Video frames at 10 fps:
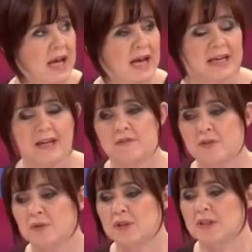And
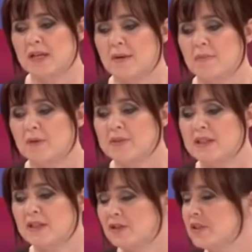afterwards, it was
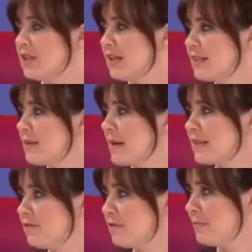in London, I had to get back
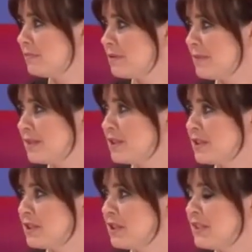to
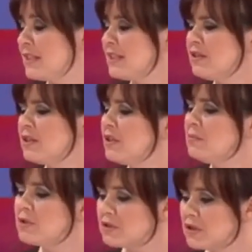Manchester, and he said, no, you
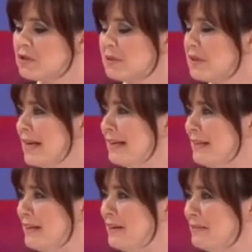must come in the
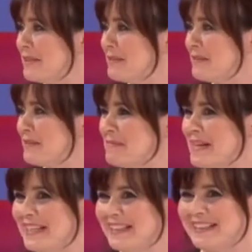helicopter with me.